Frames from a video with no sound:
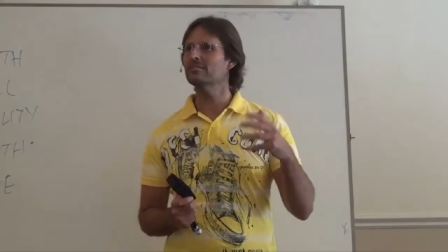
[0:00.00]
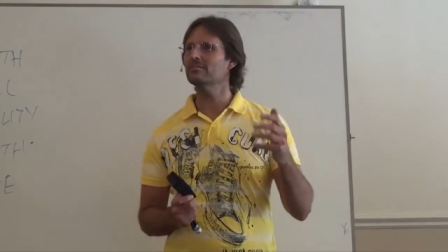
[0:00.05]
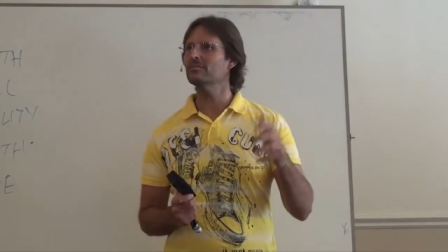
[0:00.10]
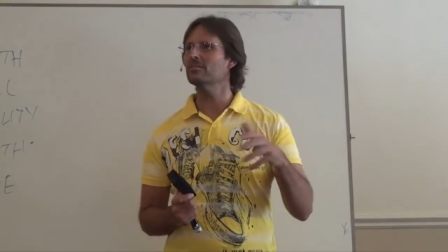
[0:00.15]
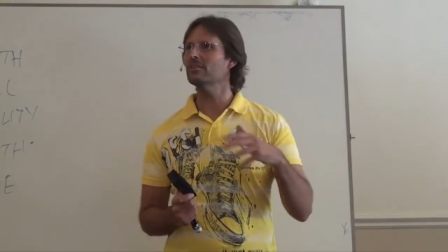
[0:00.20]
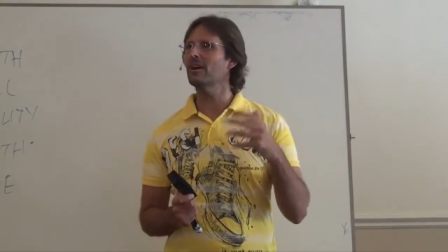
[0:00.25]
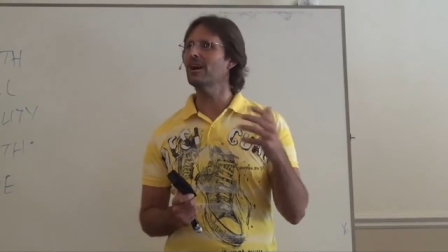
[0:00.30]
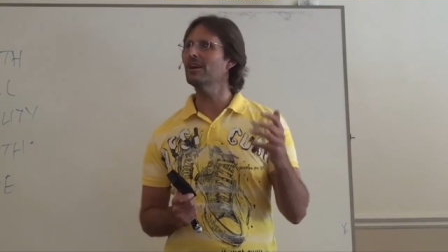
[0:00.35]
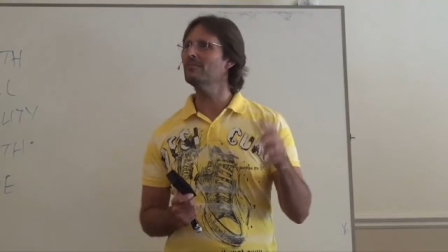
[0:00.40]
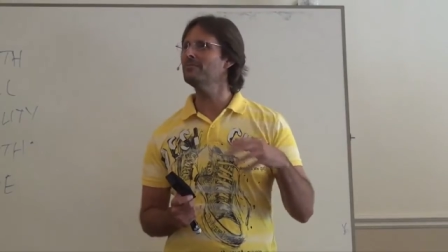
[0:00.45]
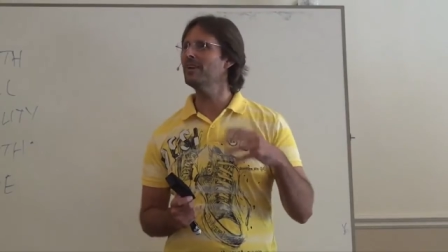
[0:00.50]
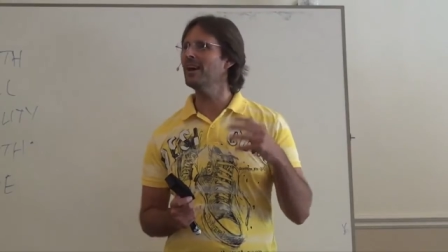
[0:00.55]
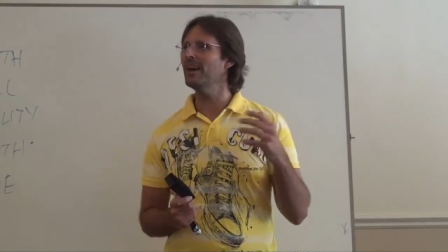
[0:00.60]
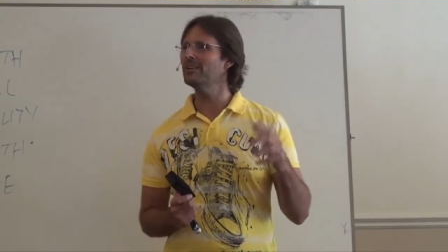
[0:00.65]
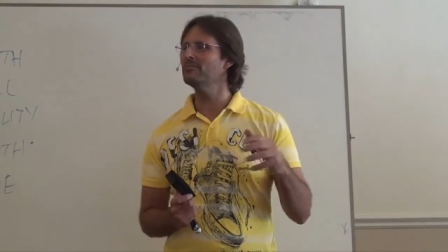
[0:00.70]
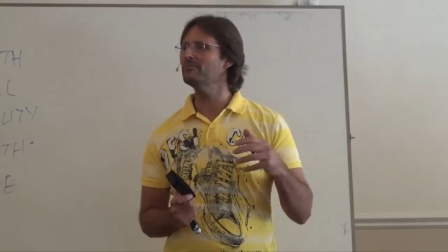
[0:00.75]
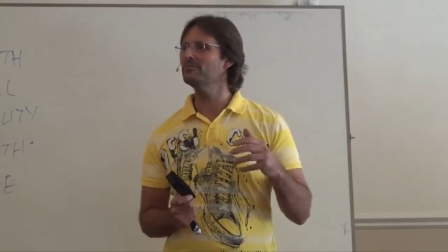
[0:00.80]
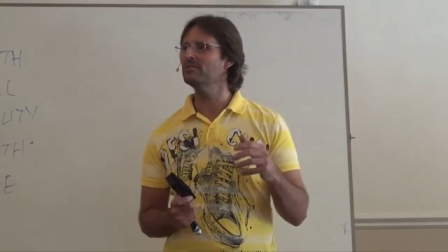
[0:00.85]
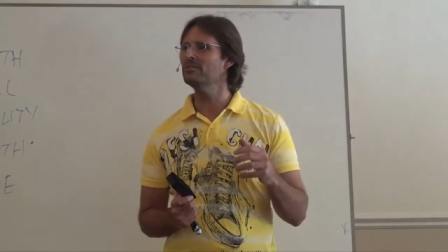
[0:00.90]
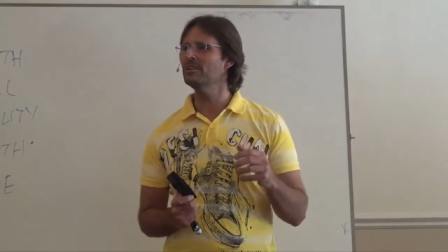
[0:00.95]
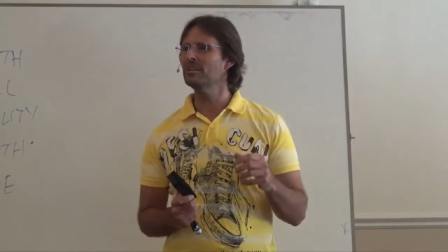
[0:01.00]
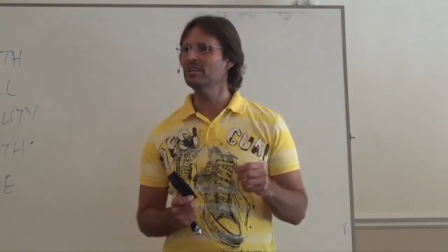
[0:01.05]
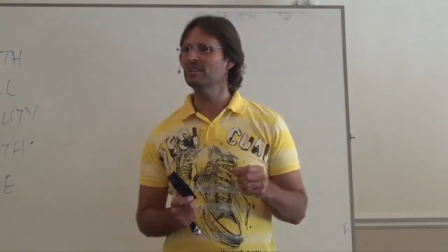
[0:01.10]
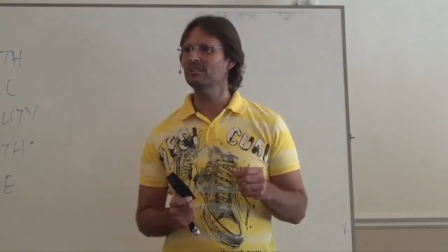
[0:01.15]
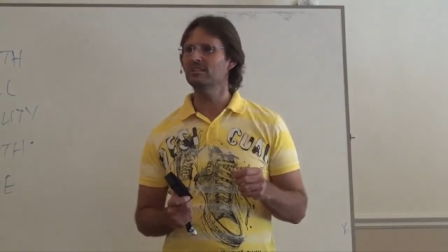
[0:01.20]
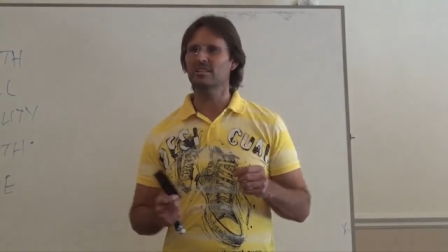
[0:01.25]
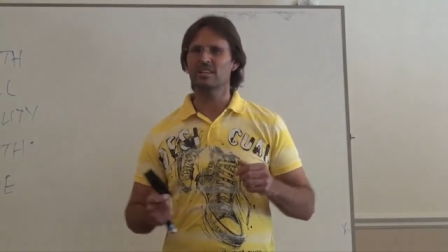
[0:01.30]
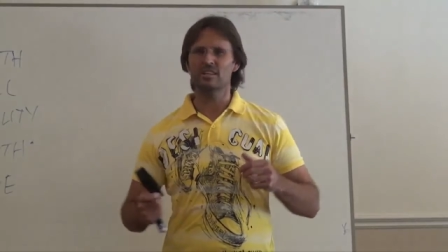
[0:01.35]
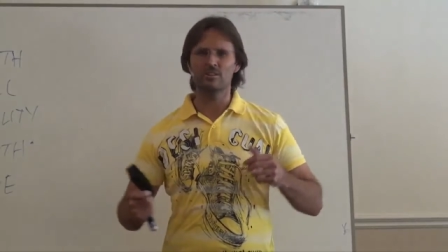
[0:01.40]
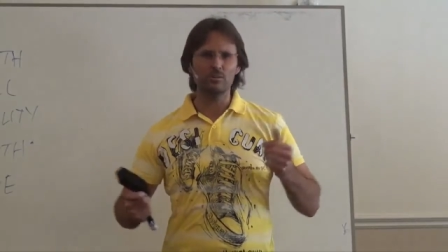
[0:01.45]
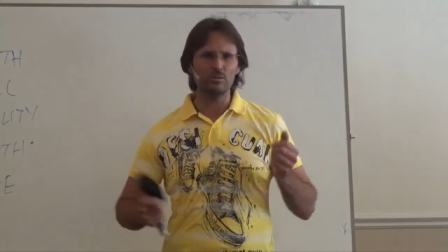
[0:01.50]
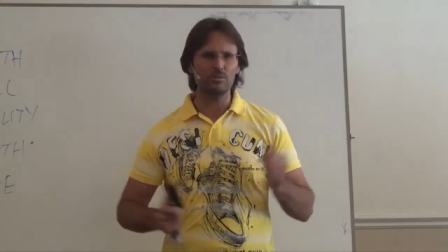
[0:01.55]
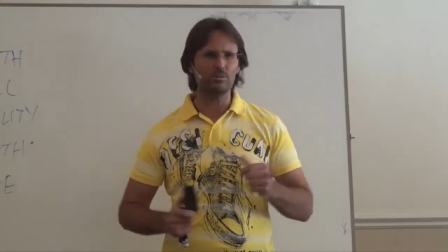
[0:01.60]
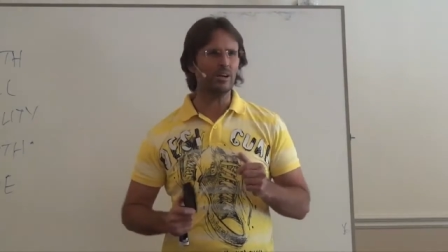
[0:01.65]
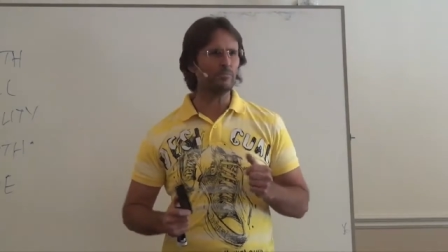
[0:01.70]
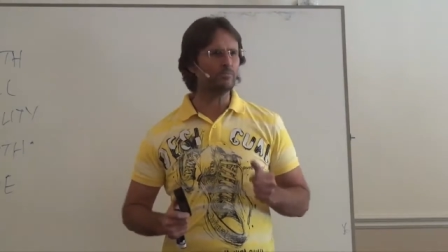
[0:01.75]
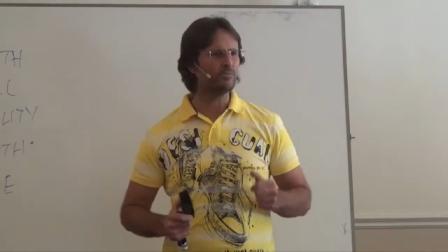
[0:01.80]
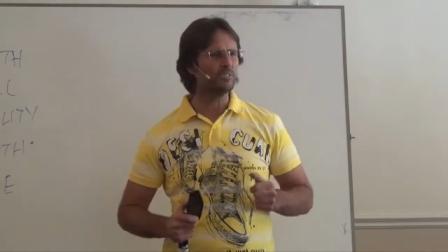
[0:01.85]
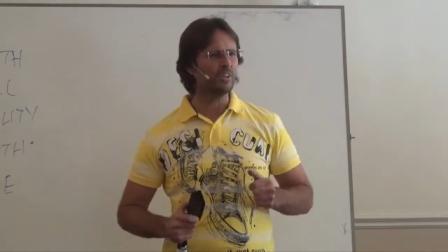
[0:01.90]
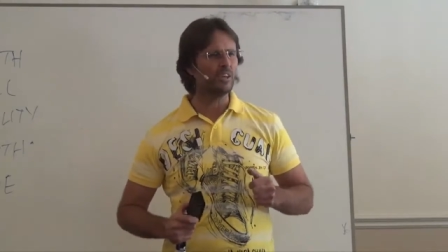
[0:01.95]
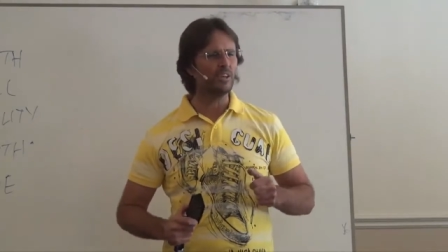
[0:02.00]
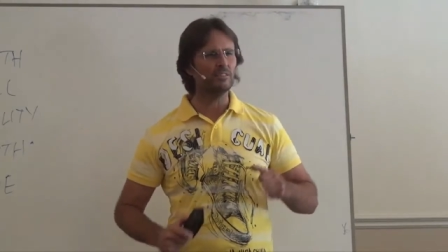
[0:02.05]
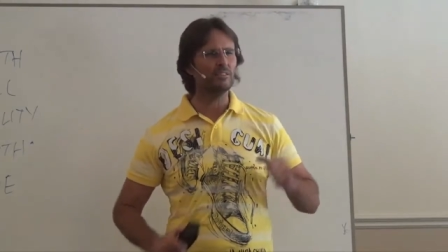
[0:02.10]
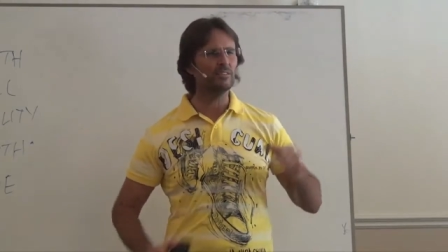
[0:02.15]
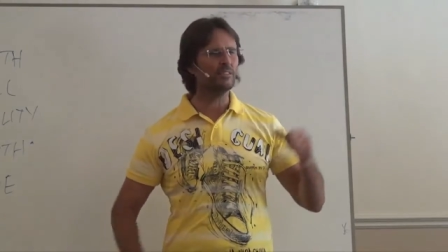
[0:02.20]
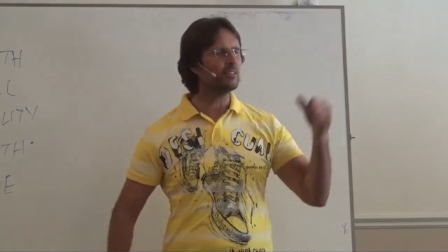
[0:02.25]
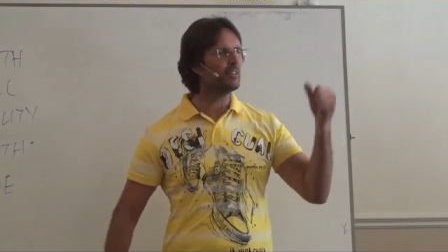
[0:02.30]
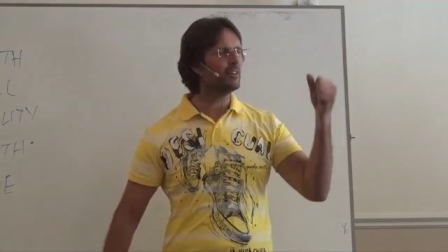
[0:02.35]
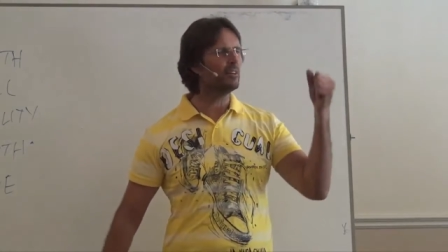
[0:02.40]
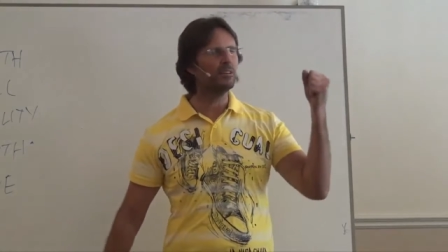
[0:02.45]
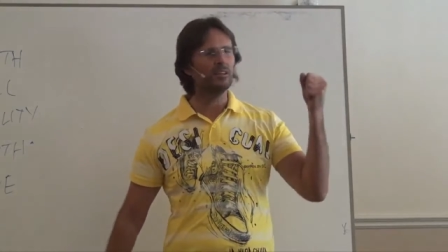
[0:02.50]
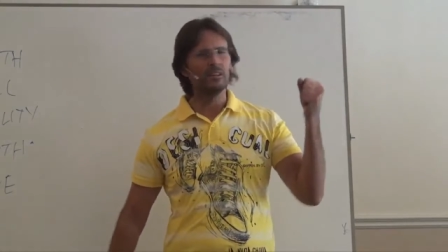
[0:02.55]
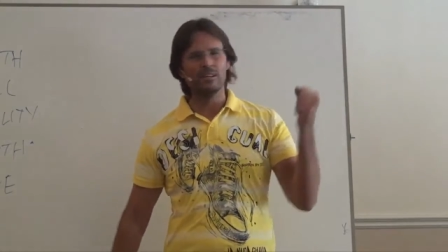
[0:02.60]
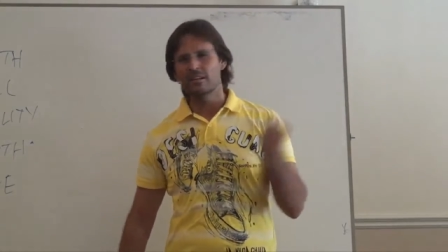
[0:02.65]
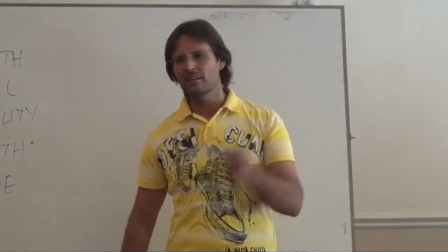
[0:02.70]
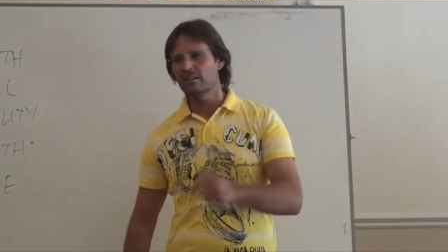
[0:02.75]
your life out of you, you get all upset and you go,